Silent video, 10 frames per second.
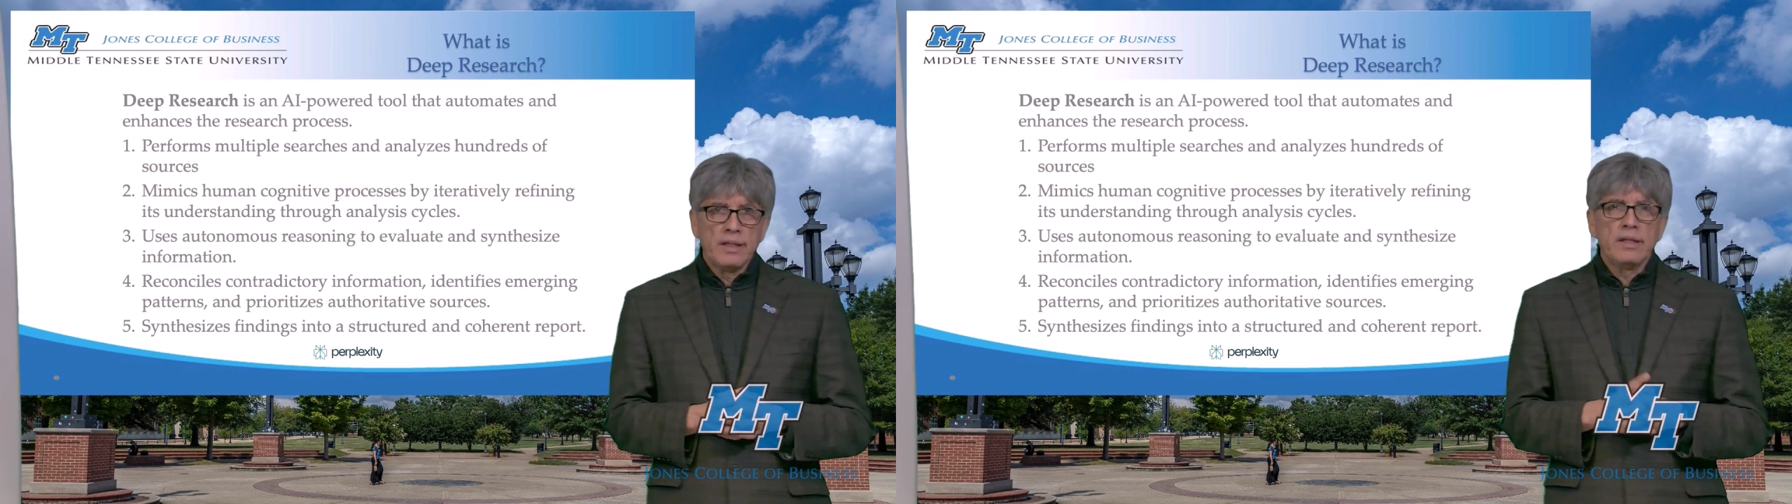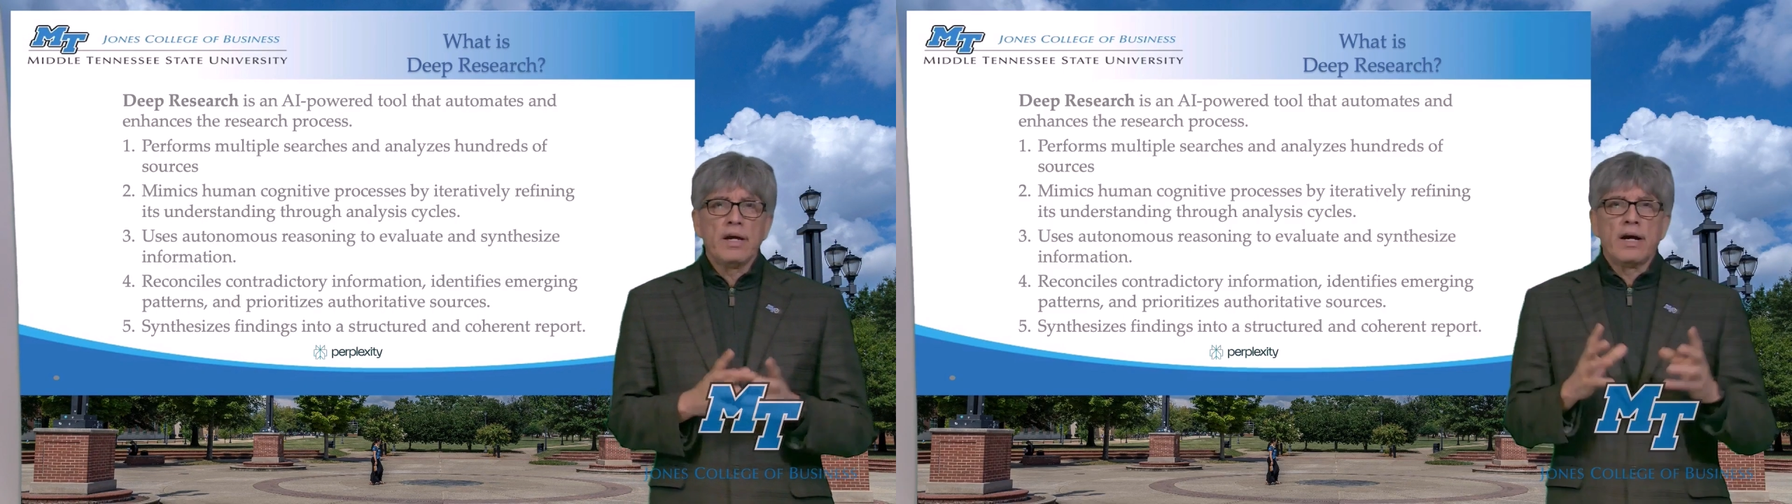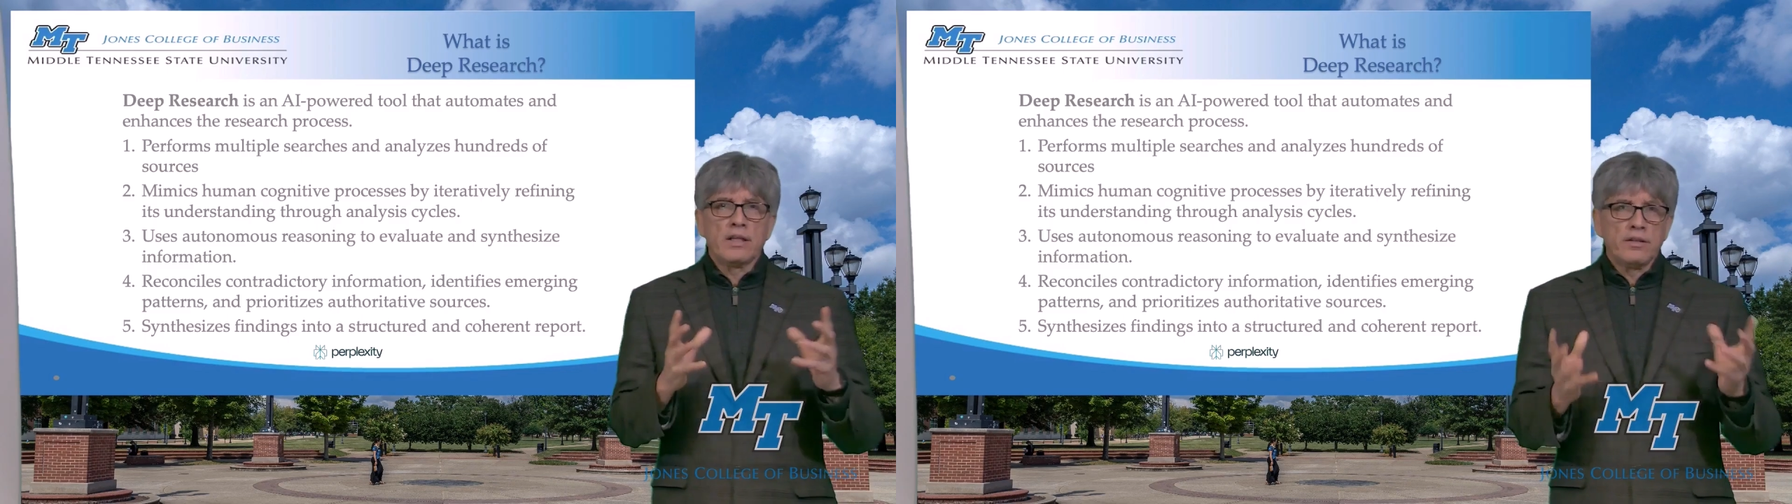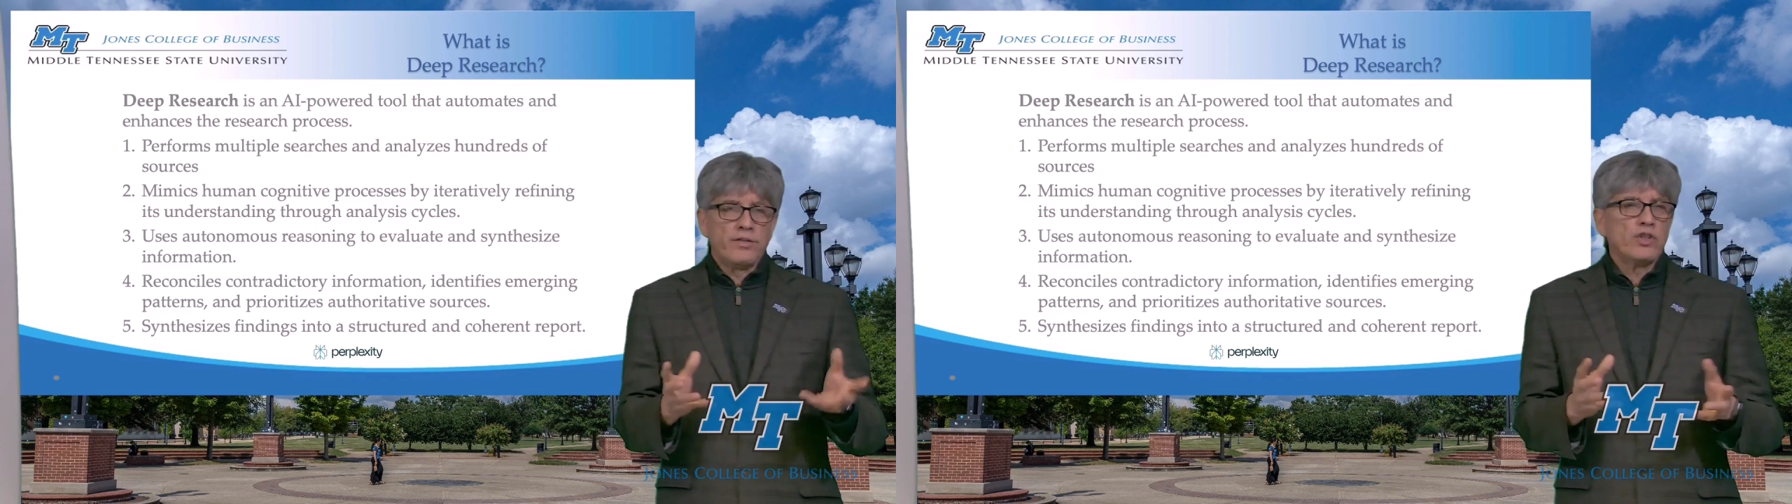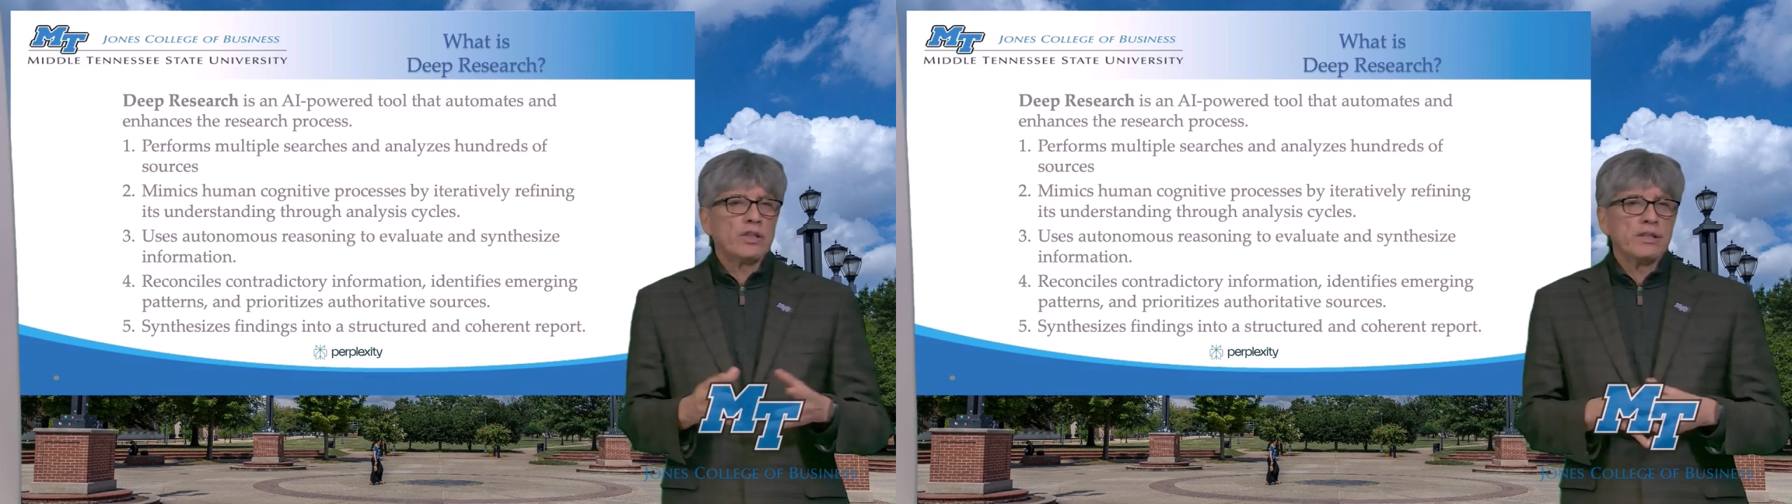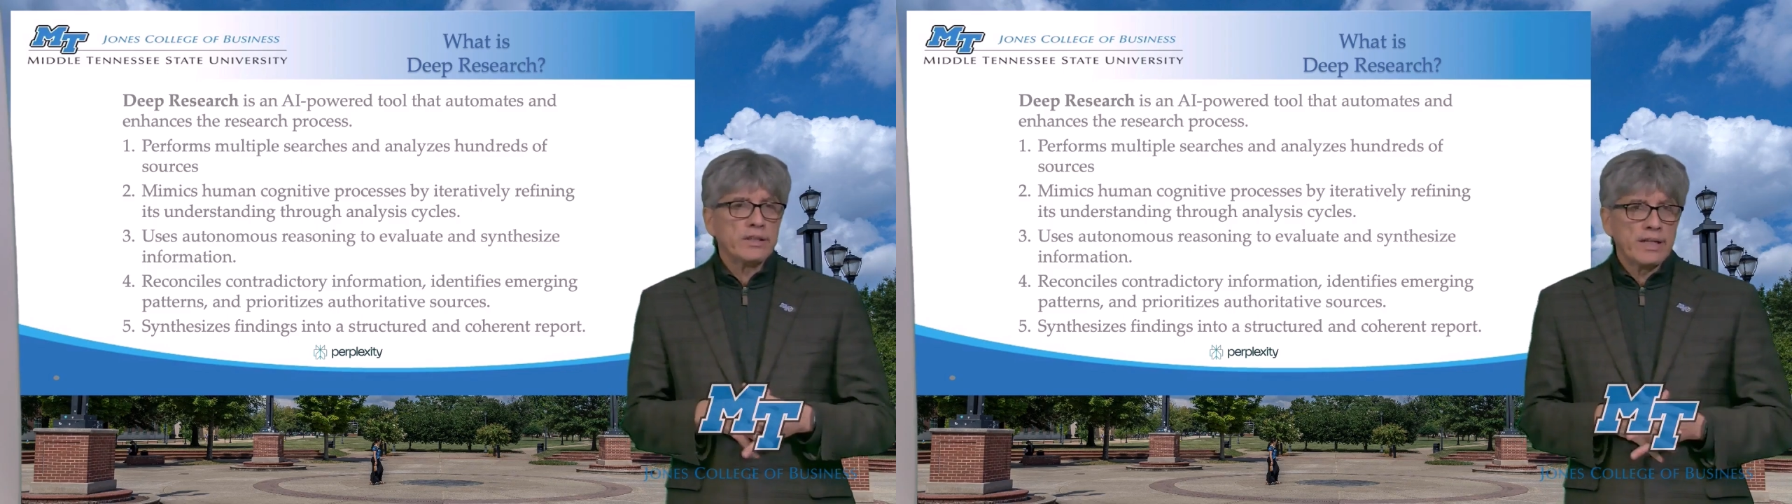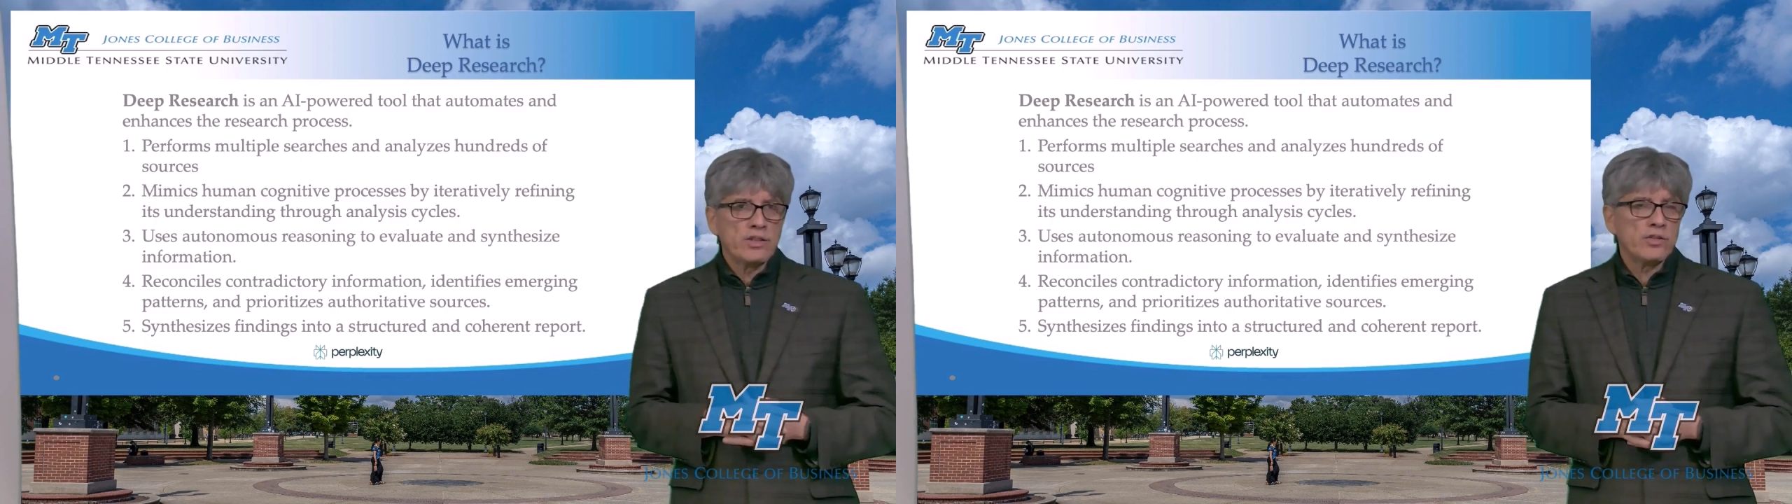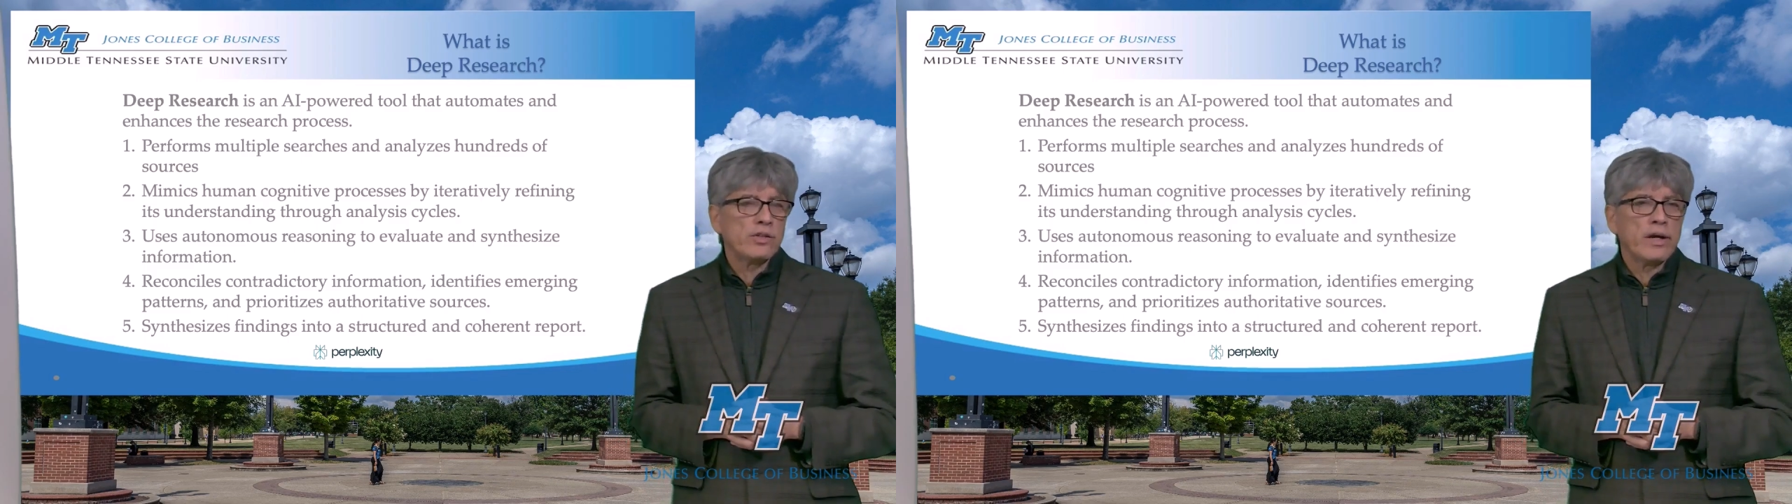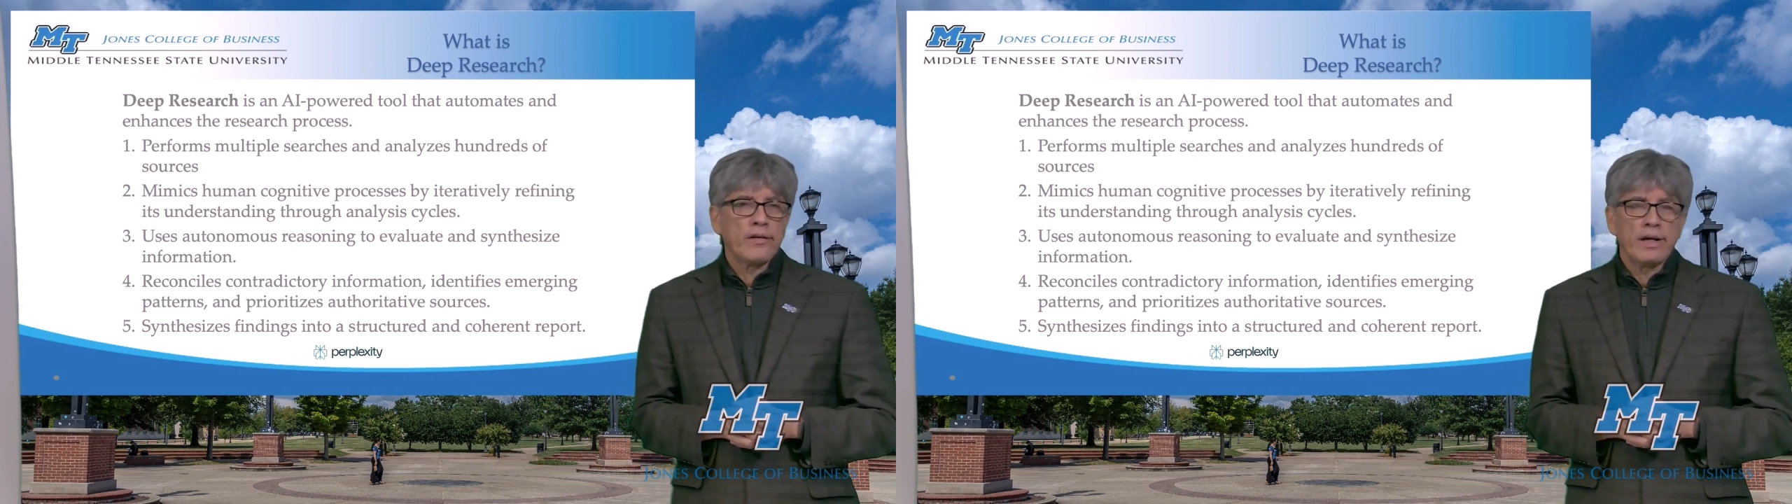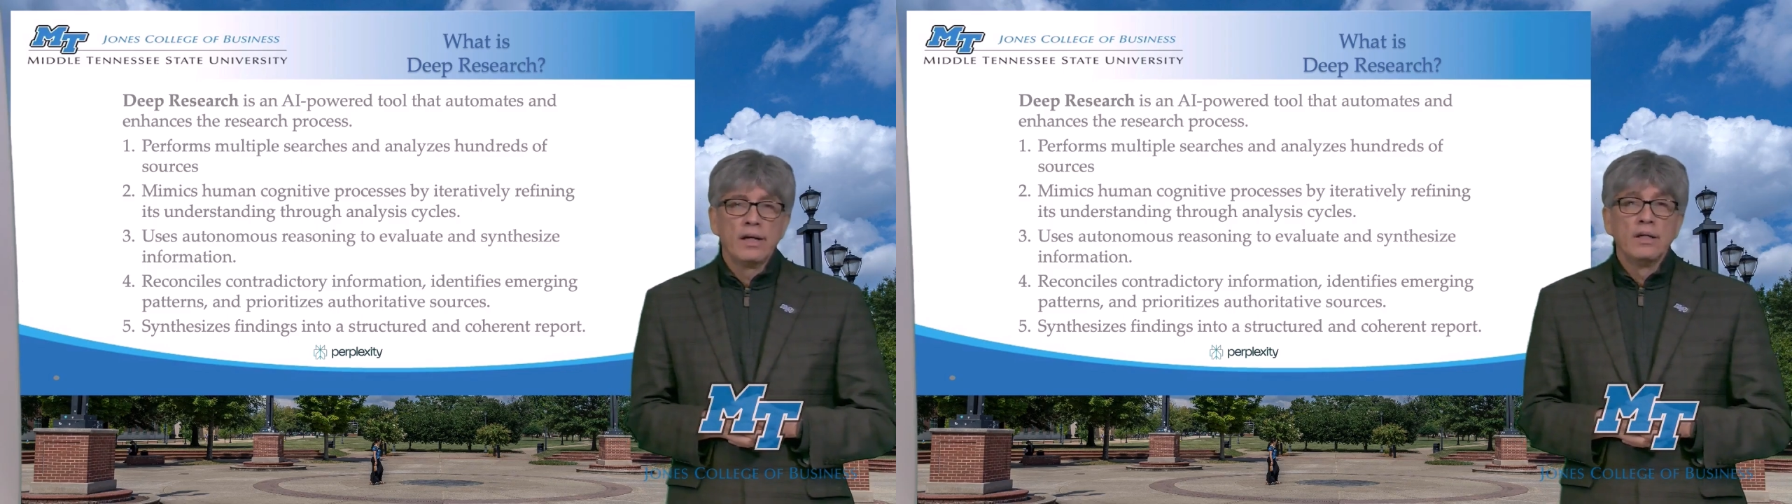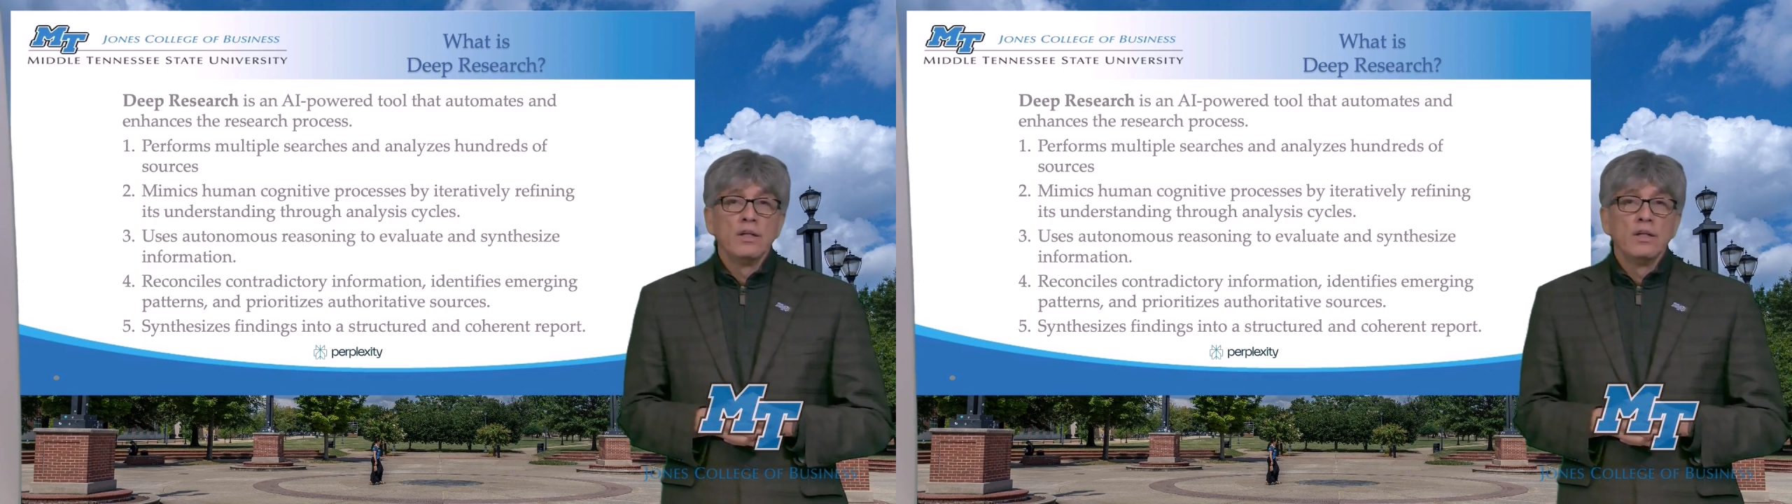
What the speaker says: in the artificial intelligence area.